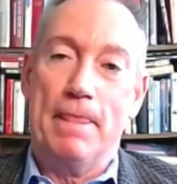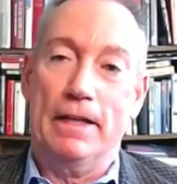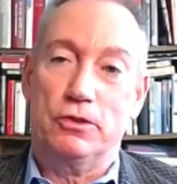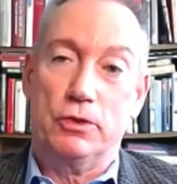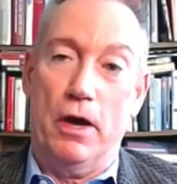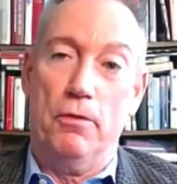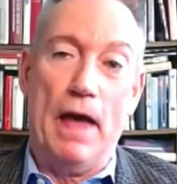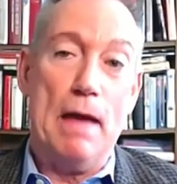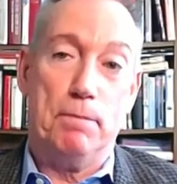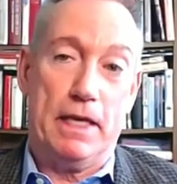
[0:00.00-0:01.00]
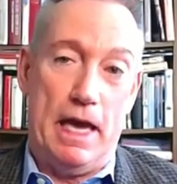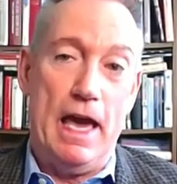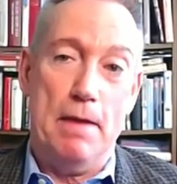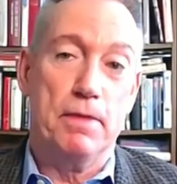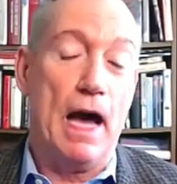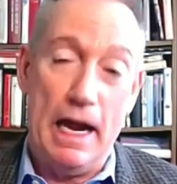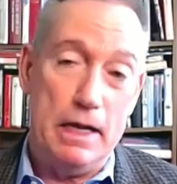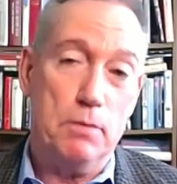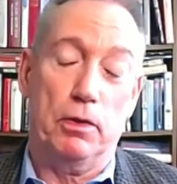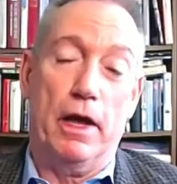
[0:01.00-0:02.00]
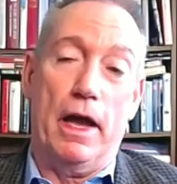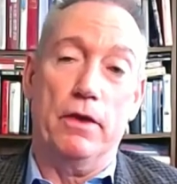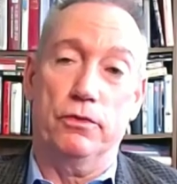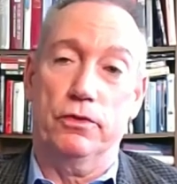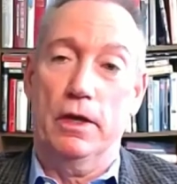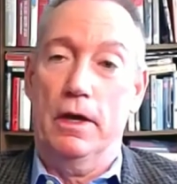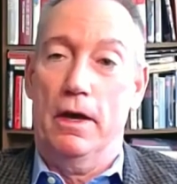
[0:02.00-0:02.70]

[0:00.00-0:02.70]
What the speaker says: And so that became the hiding place.